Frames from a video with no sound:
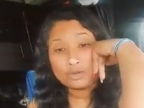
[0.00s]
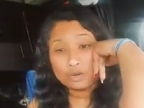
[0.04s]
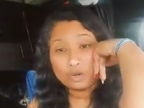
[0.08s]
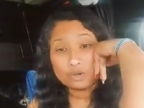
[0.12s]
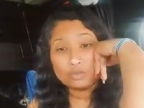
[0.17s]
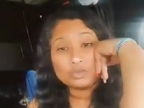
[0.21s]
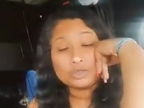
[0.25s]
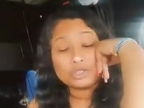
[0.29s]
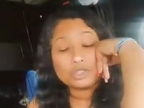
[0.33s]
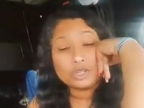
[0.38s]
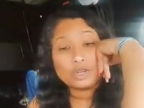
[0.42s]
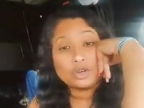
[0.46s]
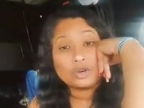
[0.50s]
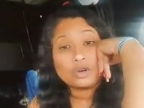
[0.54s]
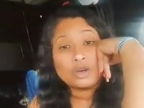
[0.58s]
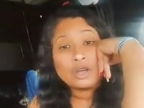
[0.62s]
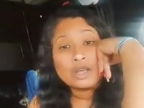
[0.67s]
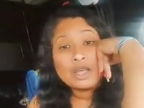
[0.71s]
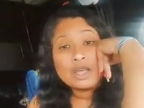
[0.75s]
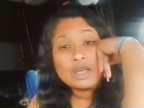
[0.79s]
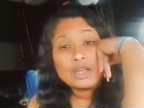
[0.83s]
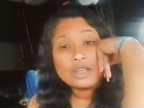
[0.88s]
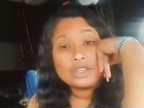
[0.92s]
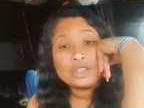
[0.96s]
Besides your
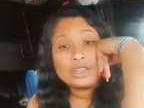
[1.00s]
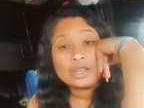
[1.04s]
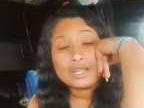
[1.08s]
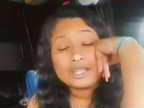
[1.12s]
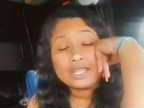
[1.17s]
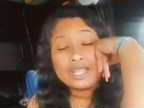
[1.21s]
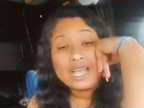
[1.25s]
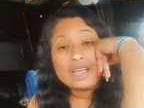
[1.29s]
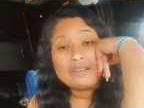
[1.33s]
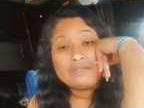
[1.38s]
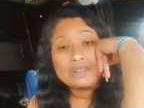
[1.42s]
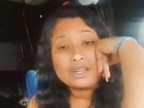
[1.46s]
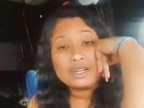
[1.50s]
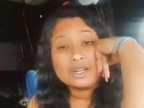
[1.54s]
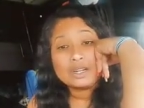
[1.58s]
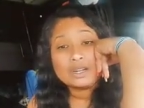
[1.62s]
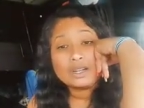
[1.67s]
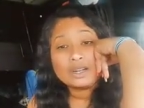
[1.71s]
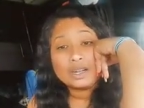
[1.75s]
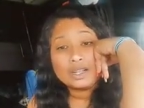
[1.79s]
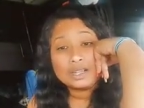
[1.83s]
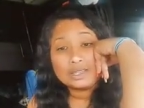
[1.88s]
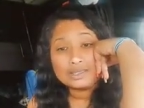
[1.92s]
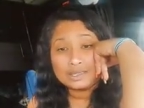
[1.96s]
supplies and your little
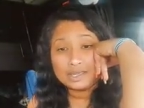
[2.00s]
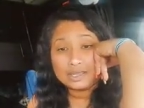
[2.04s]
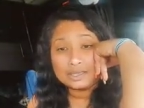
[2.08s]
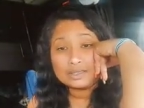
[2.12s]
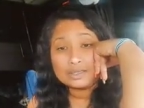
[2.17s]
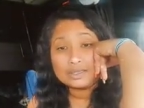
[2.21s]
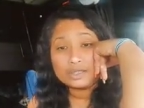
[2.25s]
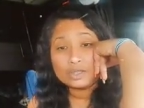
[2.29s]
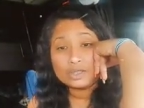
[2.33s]
snacks,